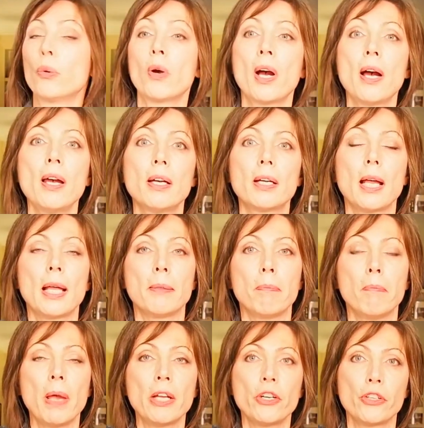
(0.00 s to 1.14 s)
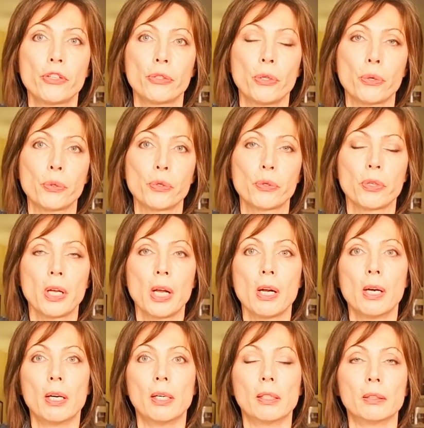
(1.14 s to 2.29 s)
To hire and manage those
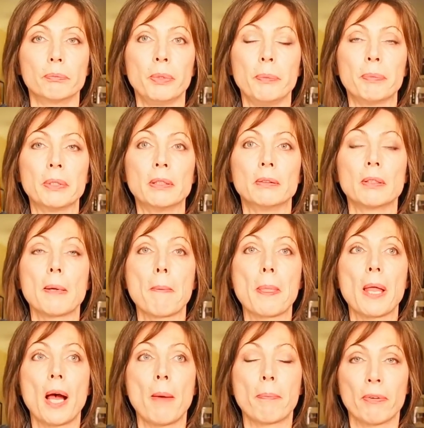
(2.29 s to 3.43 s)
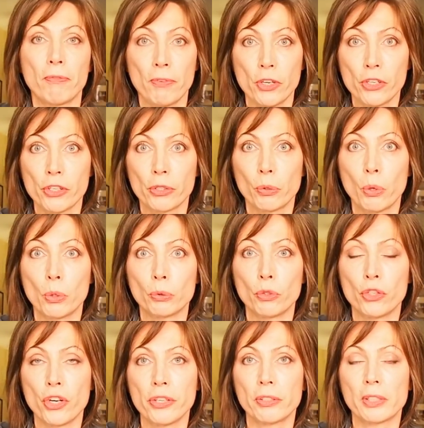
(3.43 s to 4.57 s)
people, a profession called
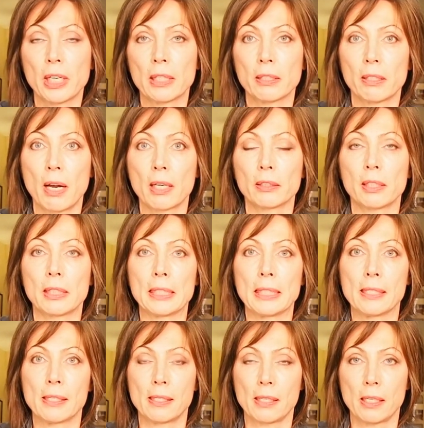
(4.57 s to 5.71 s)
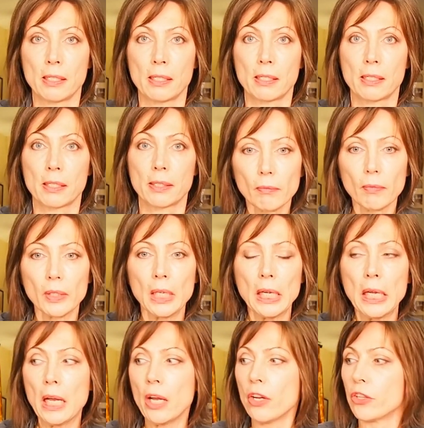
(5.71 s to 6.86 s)
general contractor exists.
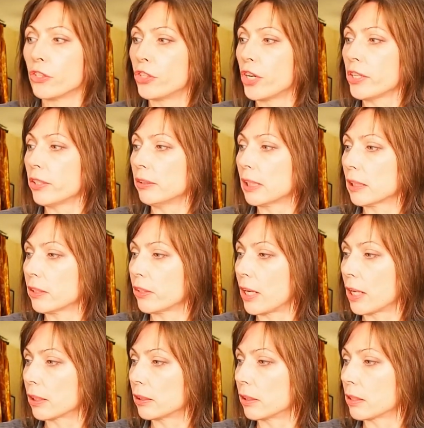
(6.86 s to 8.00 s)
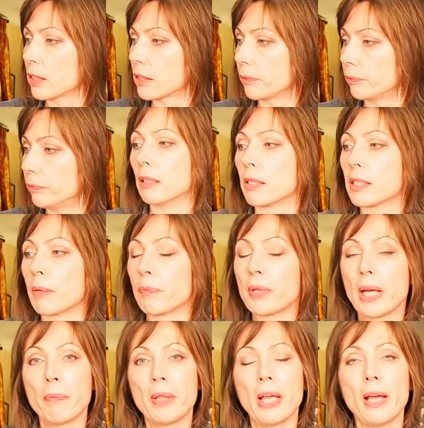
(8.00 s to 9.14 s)
General contractors,
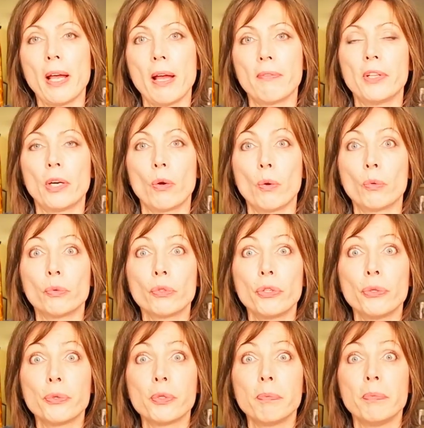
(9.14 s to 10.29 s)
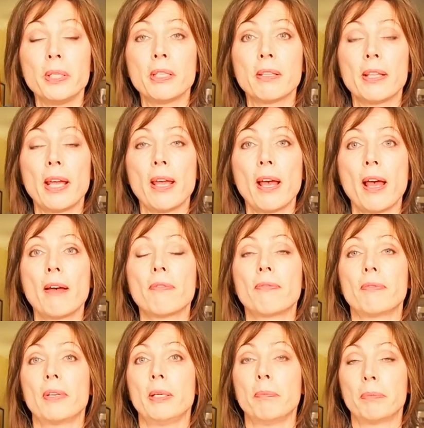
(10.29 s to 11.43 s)
sometimes they have their own crews, meaning they have
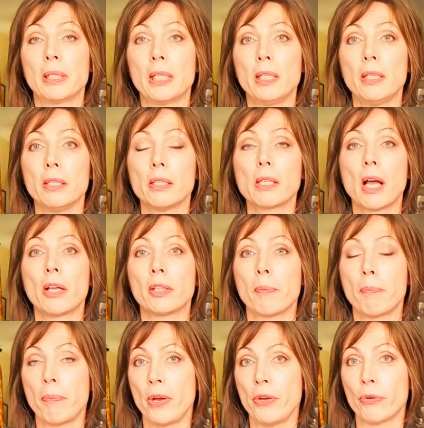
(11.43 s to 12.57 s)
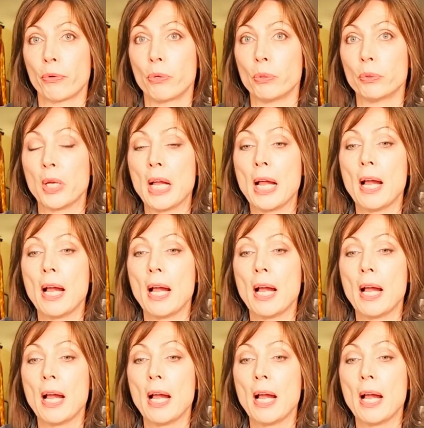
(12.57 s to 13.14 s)
employees on a payroll.